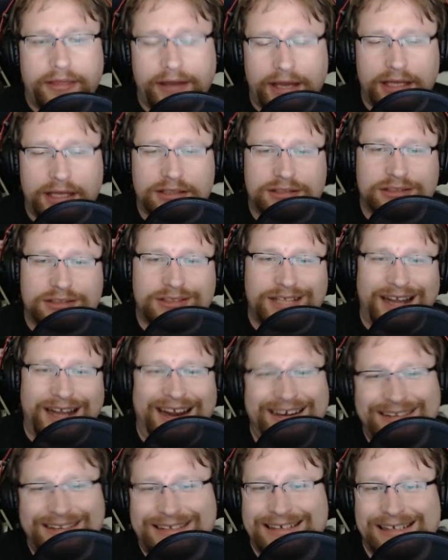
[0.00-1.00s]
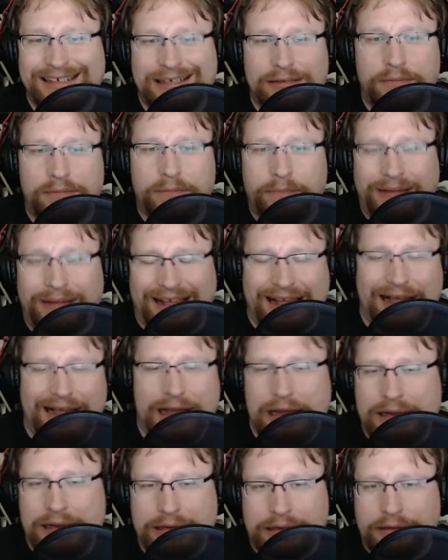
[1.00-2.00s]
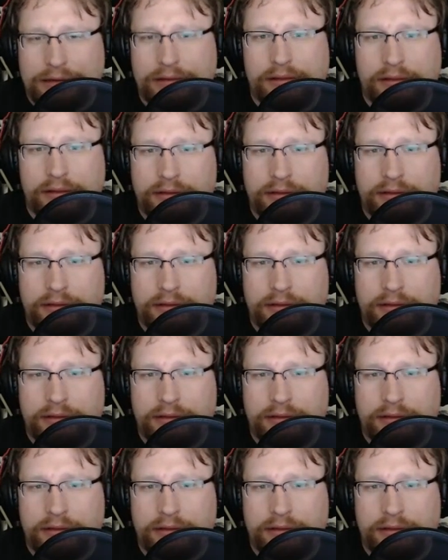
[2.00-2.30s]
that's tainted by